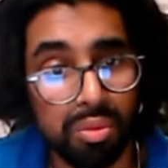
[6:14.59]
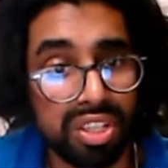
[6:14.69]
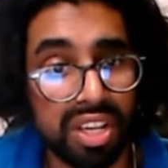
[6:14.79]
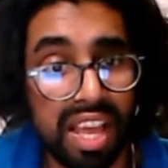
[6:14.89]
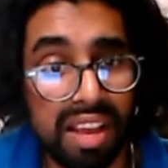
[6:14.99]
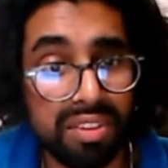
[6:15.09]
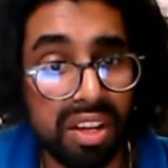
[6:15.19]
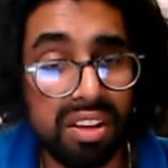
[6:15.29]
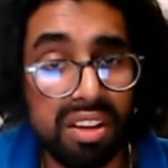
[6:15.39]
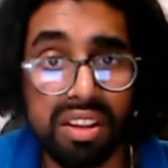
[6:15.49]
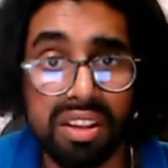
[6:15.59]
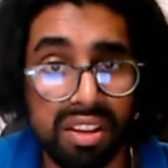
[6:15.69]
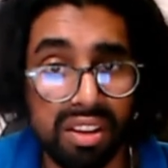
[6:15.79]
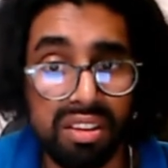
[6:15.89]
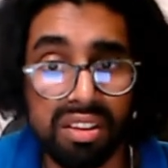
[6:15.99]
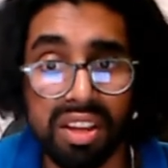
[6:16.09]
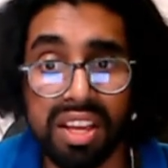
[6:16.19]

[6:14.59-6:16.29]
which I have done, look,